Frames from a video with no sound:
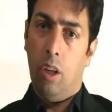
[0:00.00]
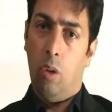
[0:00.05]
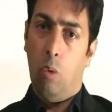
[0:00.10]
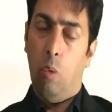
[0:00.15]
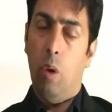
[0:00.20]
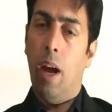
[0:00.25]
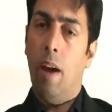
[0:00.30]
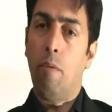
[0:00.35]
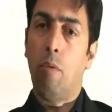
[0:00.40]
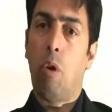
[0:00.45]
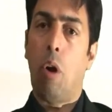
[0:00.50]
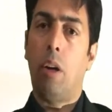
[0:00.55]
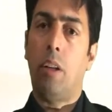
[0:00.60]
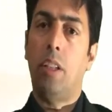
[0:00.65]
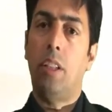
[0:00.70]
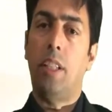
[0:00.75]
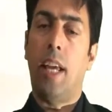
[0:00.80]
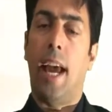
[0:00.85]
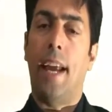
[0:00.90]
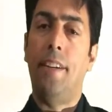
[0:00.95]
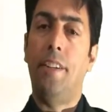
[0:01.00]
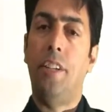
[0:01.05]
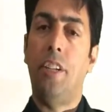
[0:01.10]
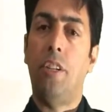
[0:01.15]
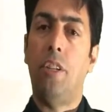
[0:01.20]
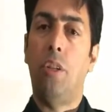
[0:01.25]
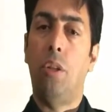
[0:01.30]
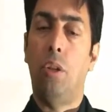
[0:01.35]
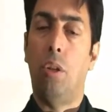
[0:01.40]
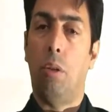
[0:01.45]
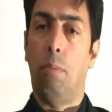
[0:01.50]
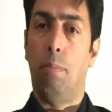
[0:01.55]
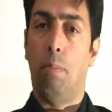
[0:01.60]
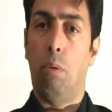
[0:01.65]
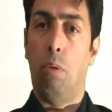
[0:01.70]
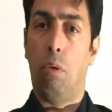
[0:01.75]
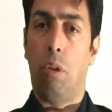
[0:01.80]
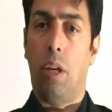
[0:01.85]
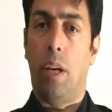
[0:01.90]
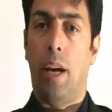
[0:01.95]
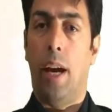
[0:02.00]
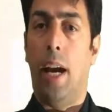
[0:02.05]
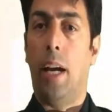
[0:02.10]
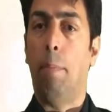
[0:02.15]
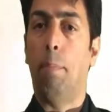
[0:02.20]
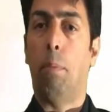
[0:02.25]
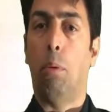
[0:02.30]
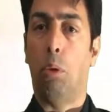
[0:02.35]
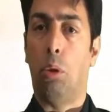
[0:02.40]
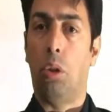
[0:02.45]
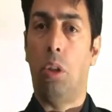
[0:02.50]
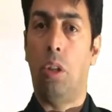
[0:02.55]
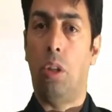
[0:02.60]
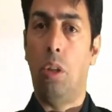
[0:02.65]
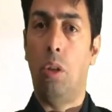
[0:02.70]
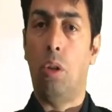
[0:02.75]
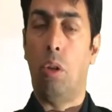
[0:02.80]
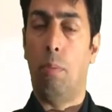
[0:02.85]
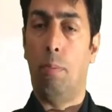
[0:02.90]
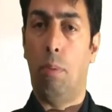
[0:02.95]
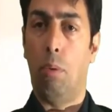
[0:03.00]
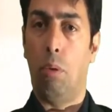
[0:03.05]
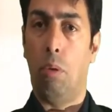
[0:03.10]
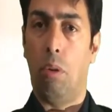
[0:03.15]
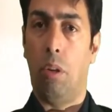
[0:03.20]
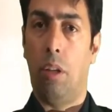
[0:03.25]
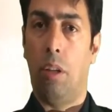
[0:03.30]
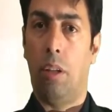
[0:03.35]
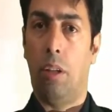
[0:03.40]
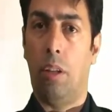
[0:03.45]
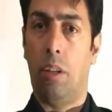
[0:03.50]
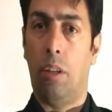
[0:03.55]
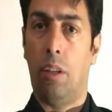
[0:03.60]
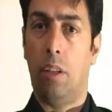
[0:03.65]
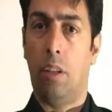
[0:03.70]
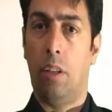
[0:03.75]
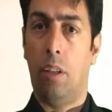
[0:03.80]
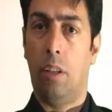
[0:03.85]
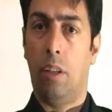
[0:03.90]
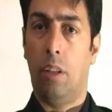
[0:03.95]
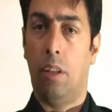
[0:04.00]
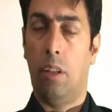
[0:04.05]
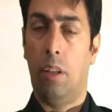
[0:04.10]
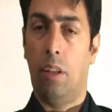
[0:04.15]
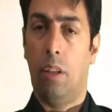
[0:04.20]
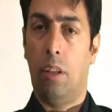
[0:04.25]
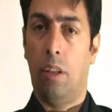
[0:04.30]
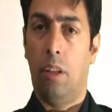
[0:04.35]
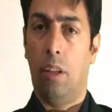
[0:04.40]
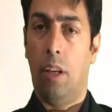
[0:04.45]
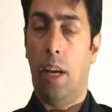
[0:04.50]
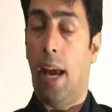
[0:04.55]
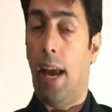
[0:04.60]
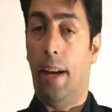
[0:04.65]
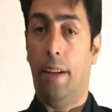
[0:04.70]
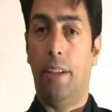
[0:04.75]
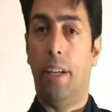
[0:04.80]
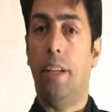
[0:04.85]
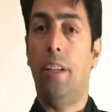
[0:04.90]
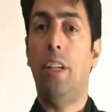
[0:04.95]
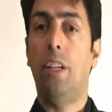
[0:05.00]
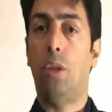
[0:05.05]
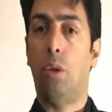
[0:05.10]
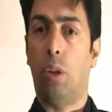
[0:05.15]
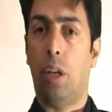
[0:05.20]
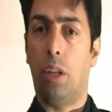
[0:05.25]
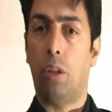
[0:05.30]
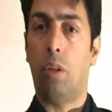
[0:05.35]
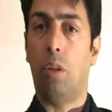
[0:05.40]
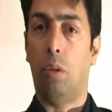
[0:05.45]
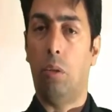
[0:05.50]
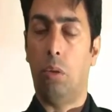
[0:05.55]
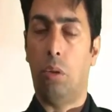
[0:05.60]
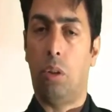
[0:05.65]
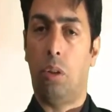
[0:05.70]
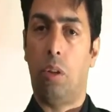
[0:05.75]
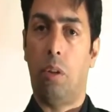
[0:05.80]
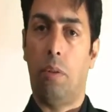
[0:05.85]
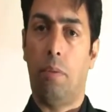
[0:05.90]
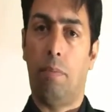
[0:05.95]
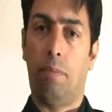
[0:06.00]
We have got this anterior neuropore and posterior neuropore, and they need to get closed.